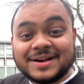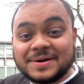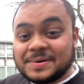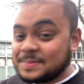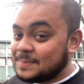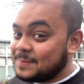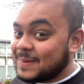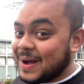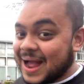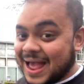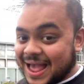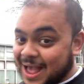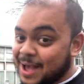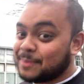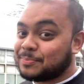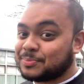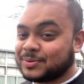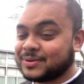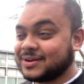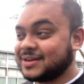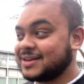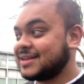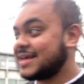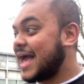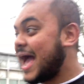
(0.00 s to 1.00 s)
might
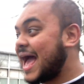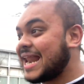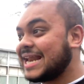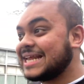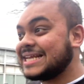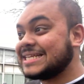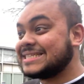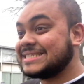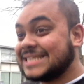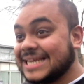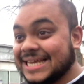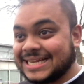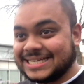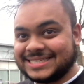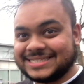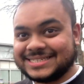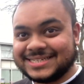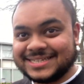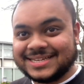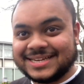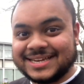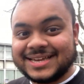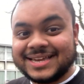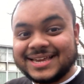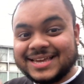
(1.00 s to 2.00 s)
happen. And it did.
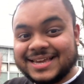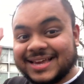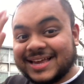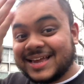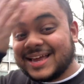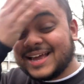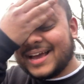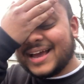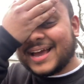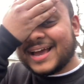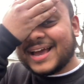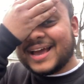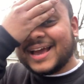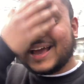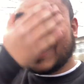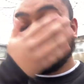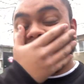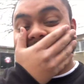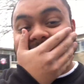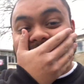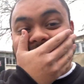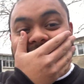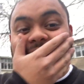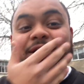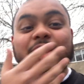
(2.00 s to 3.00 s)

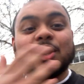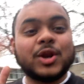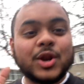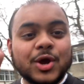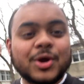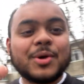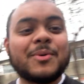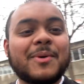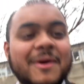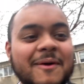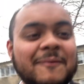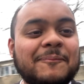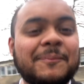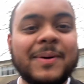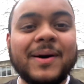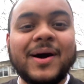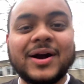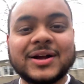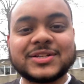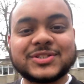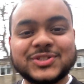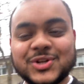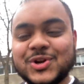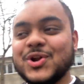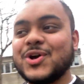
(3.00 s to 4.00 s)
Look at, look at where I
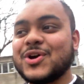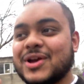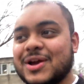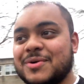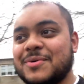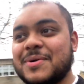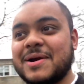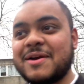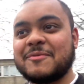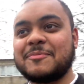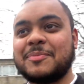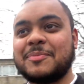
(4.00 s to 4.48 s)
parked. Look at where I